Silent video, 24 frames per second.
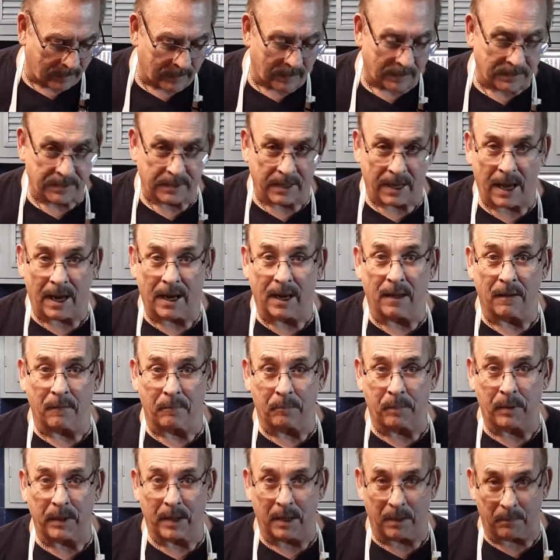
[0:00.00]
See, I love
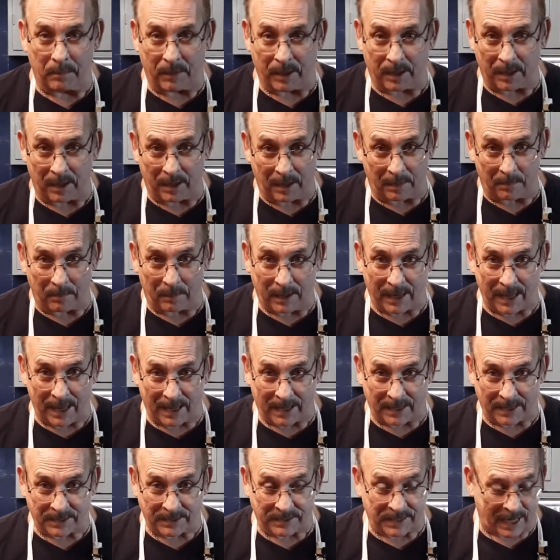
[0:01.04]
peanut butter and
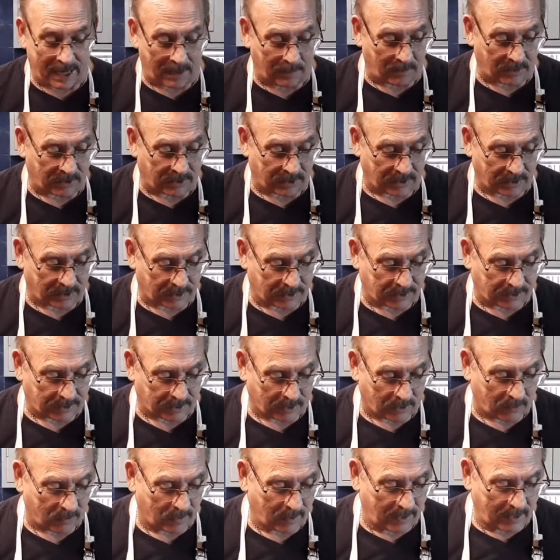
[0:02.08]
banana sandwiches,
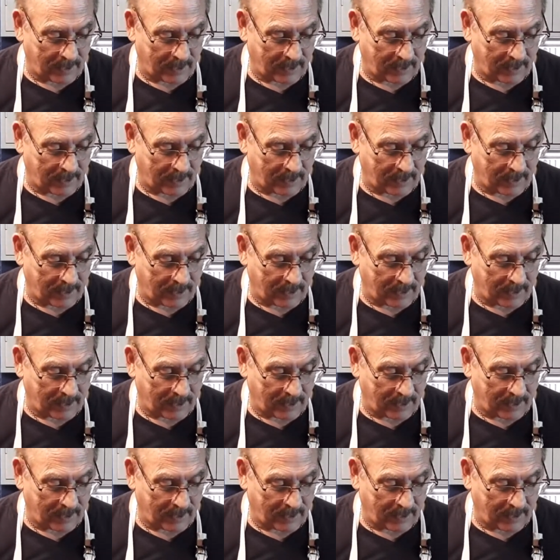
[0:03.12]
so